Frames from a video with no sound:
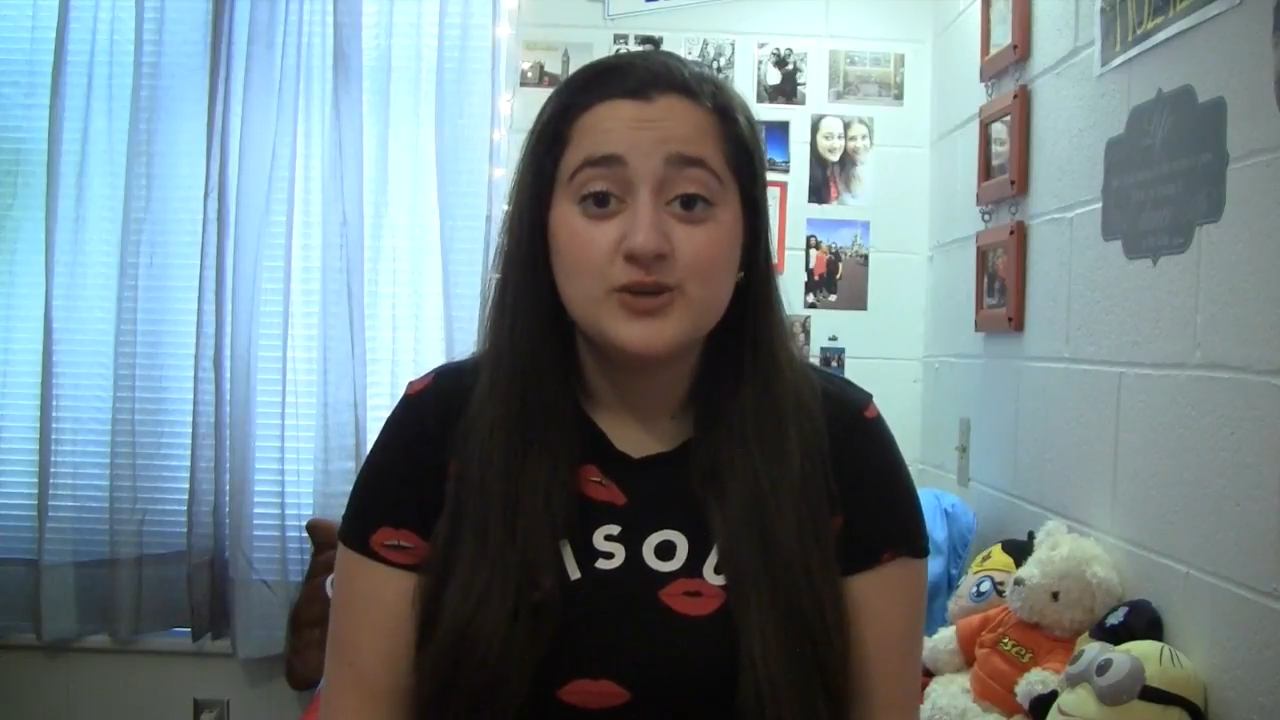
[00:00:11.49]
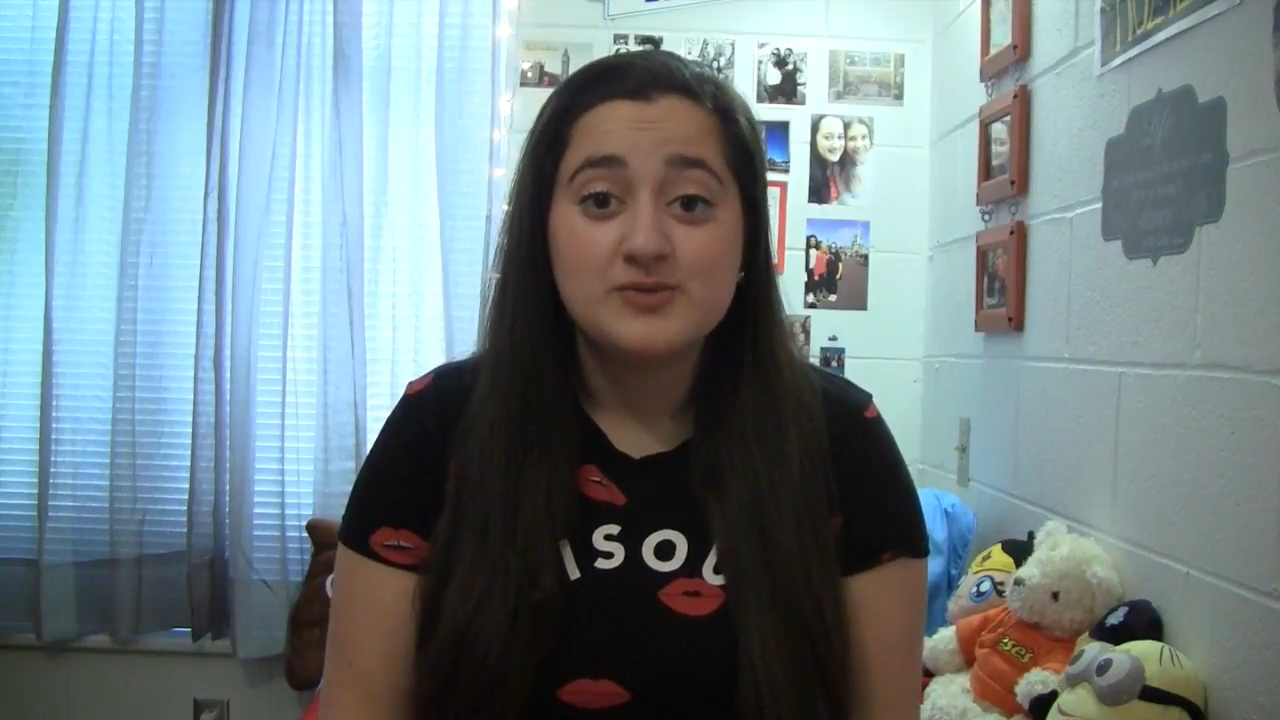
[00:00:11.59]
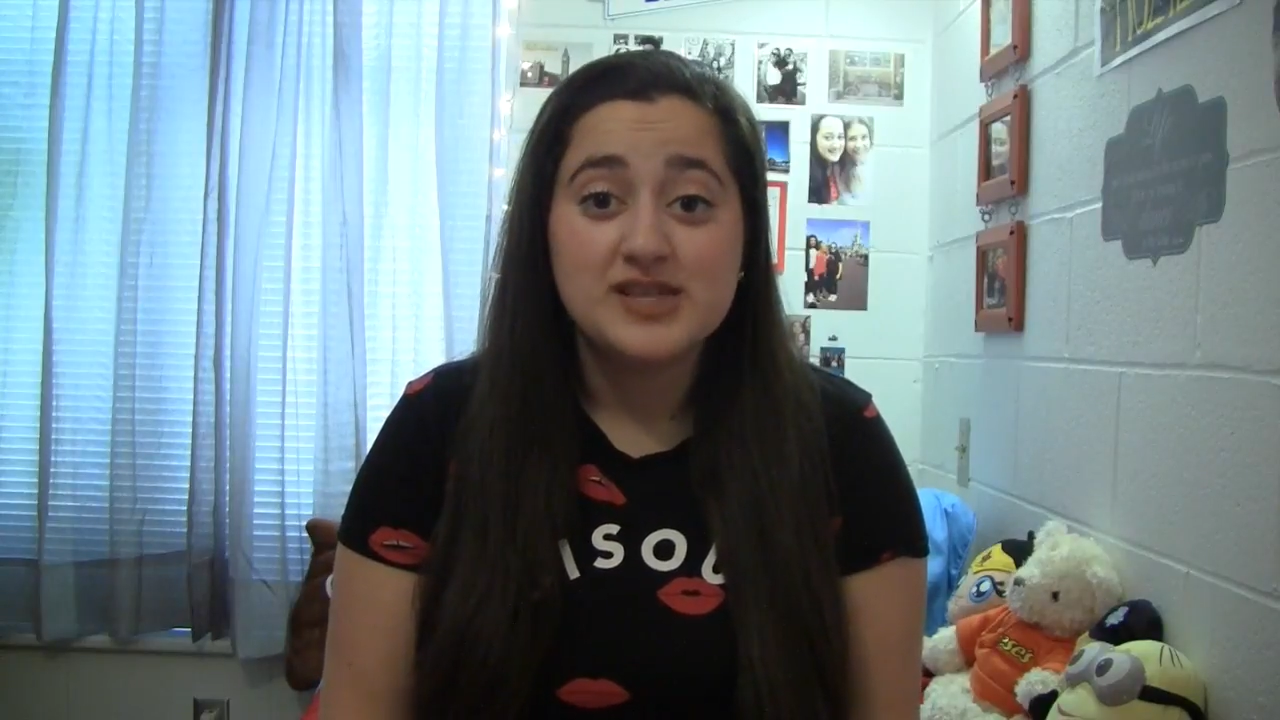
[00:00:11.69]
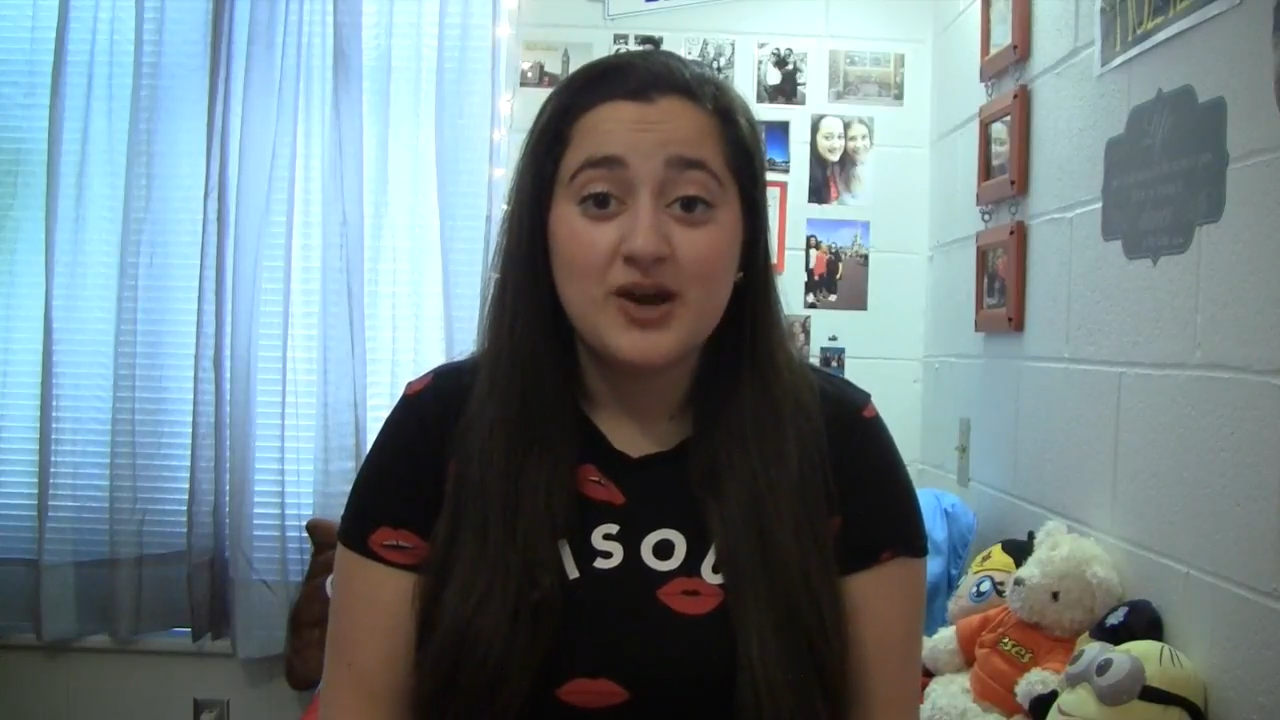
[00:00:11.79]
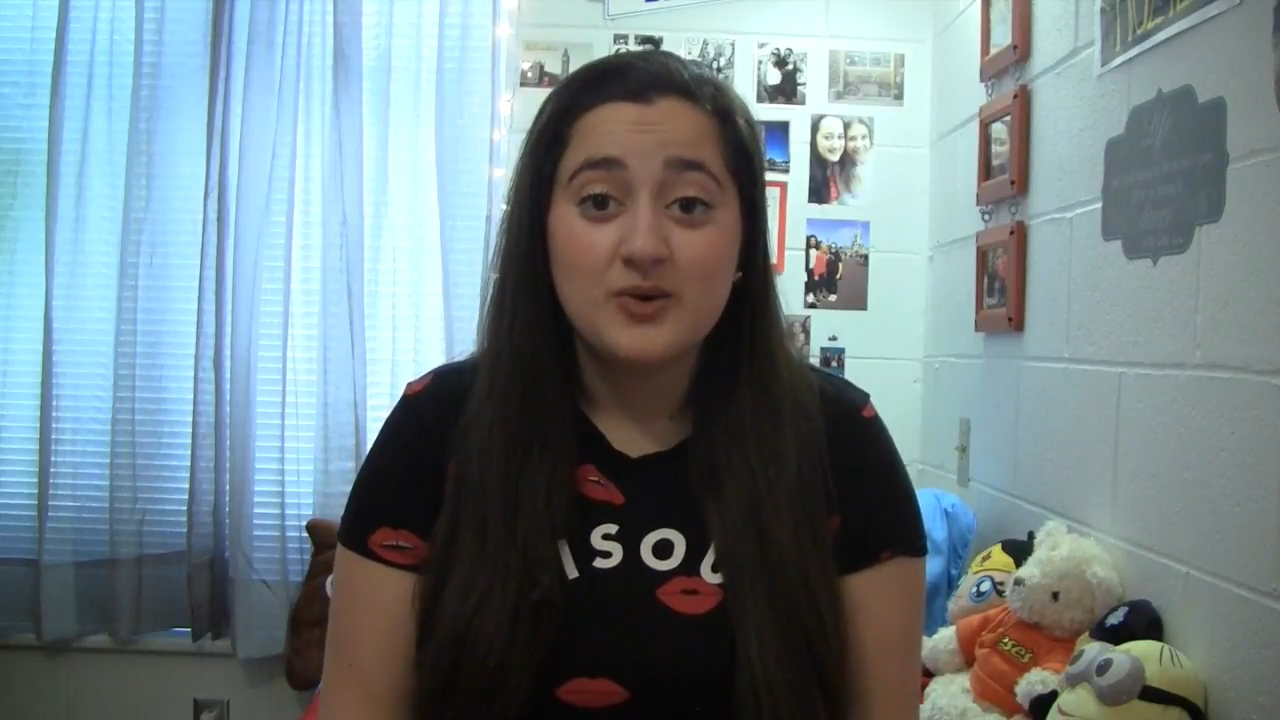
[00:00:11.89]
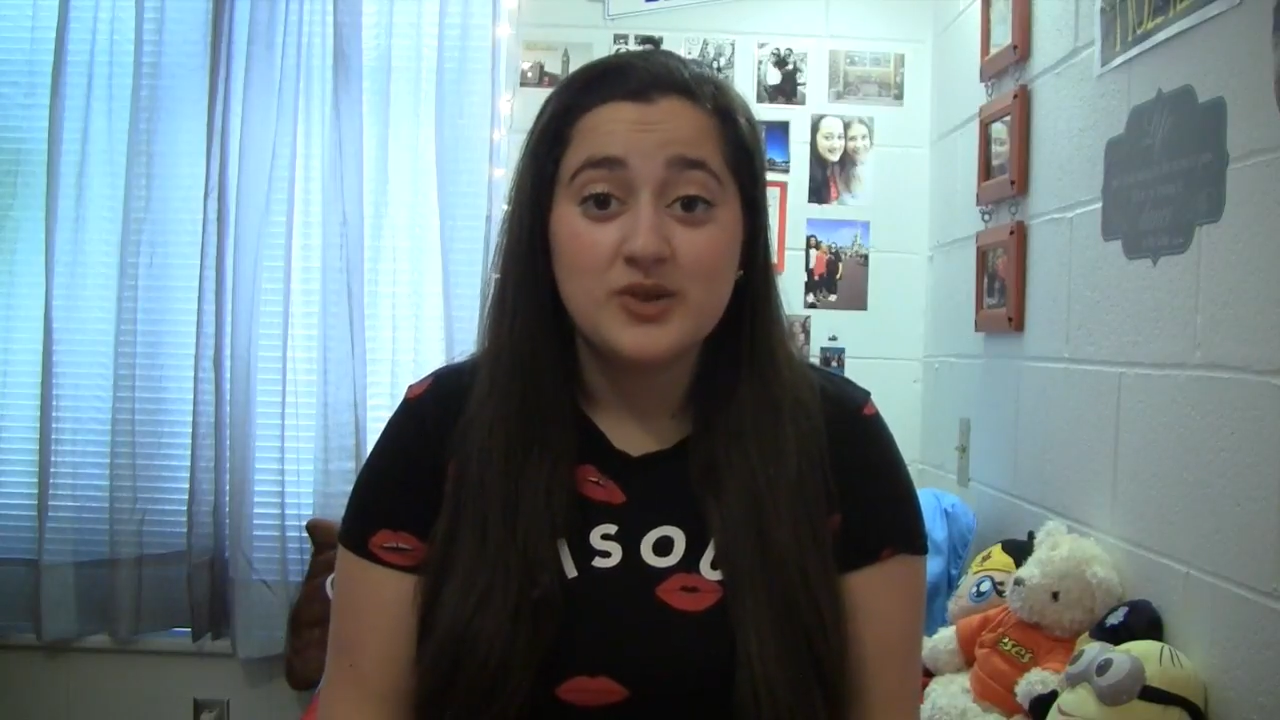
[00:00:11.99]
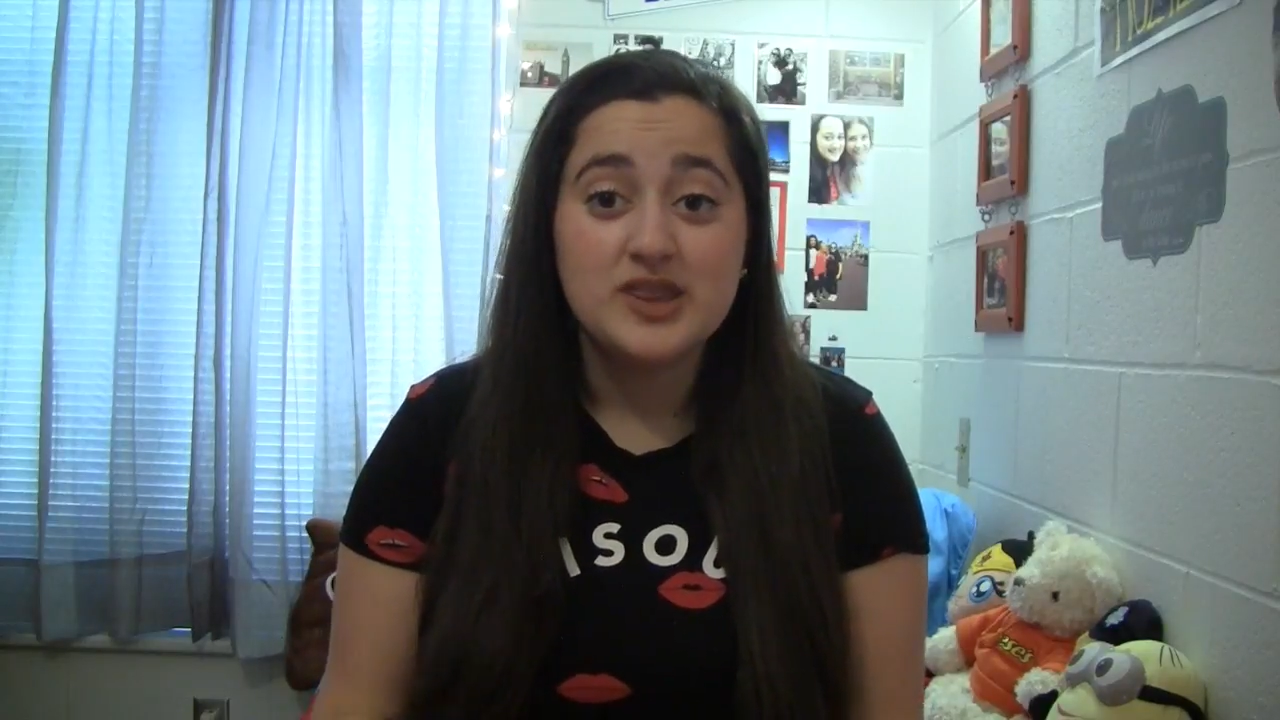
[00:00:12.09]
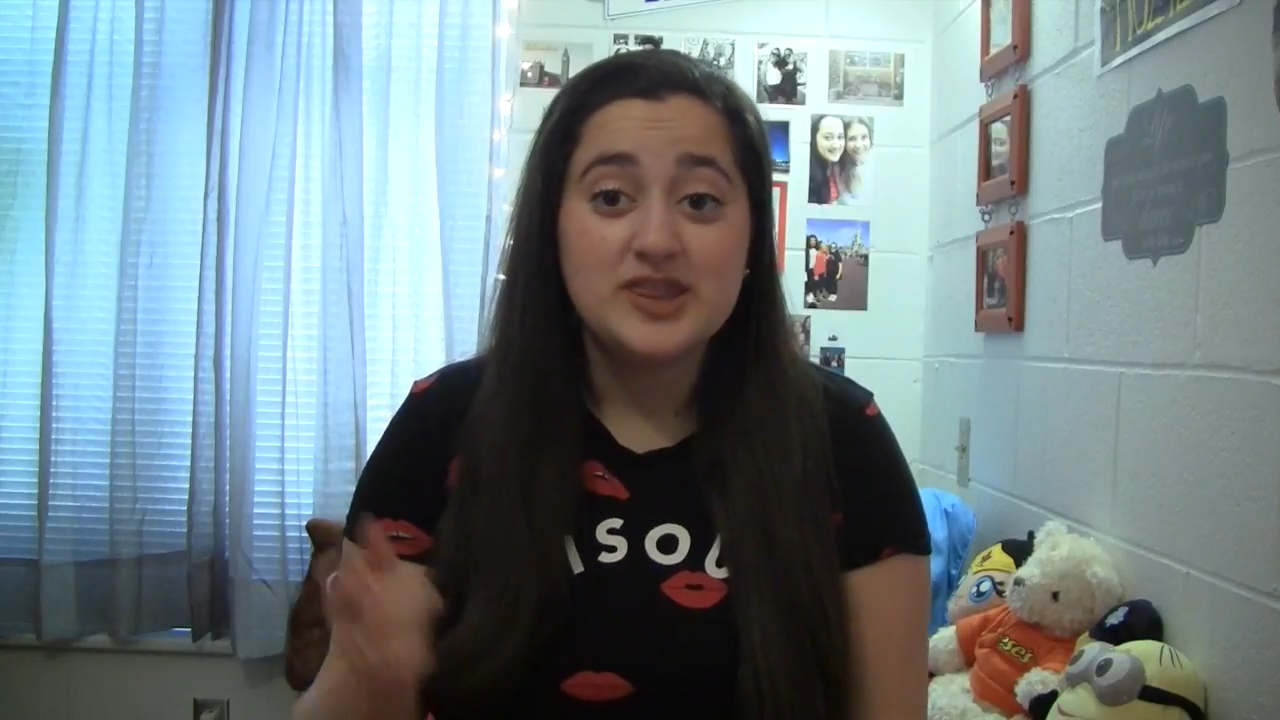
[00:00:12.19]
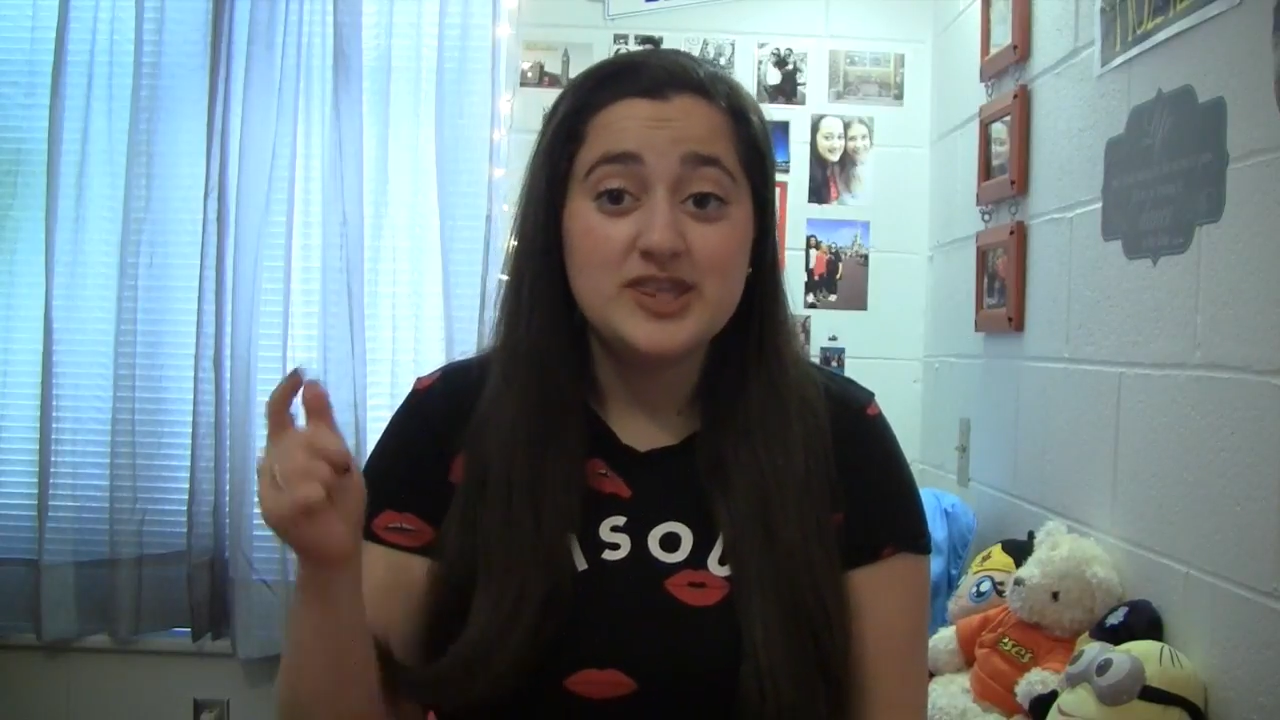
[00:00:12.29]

comes out